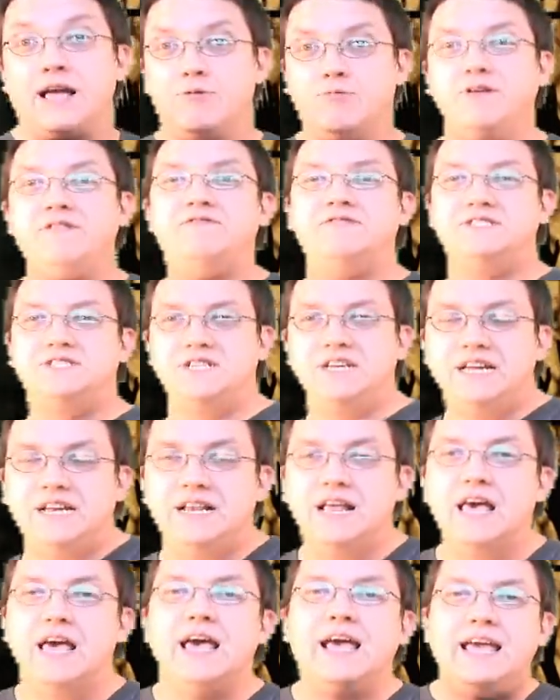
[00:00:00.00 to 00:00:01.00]
like we've
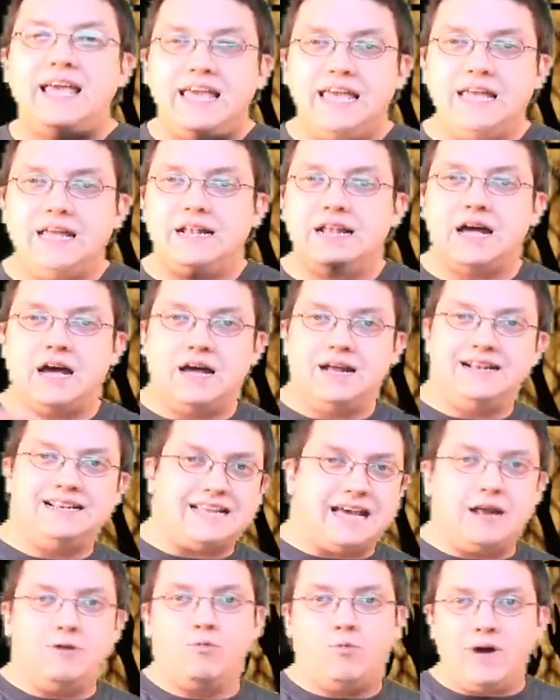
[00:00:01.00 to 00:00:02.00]
seen in
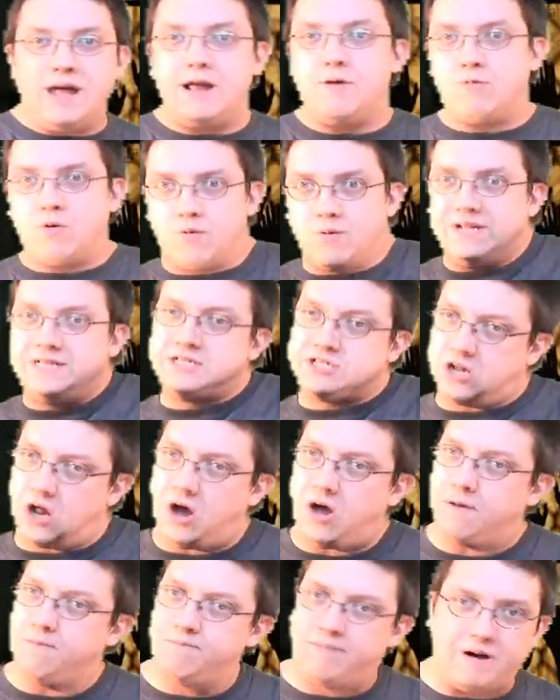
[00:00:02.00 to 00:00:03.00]
Dead Weight, where we
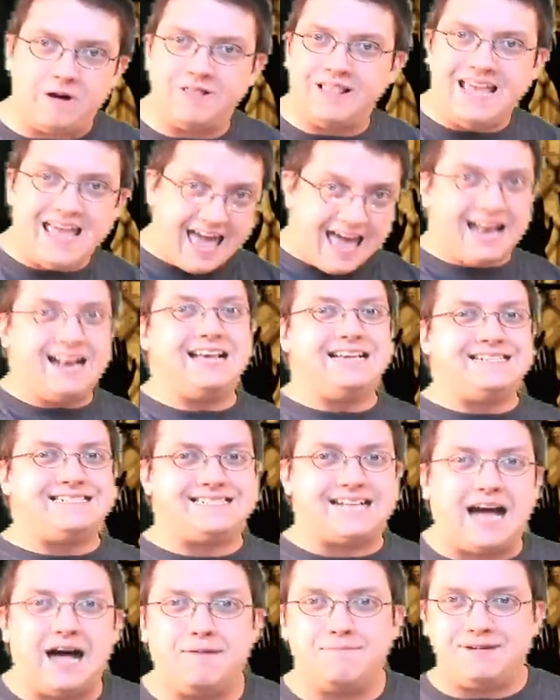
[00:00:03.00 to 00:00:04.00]
saw barely any
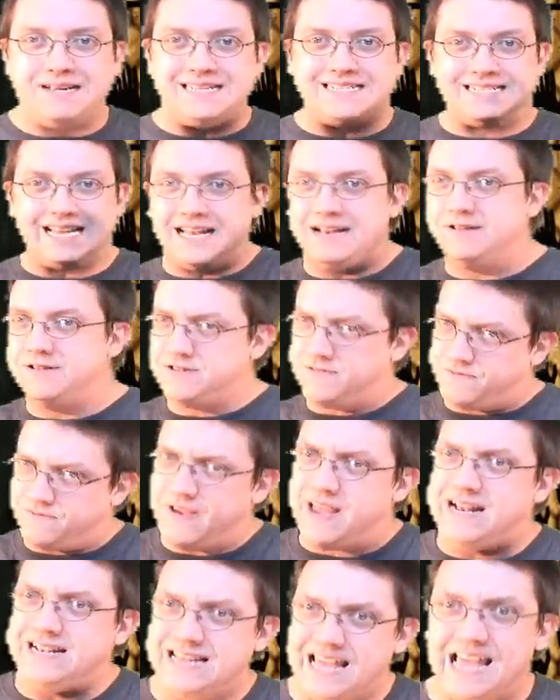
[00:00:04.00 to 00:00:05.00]
zombies. Yeah, that was a
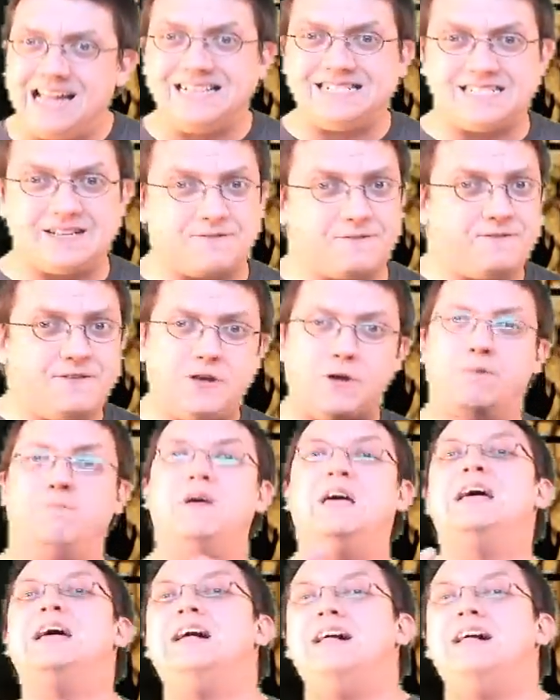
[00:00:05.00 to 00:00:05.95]
fantastic film.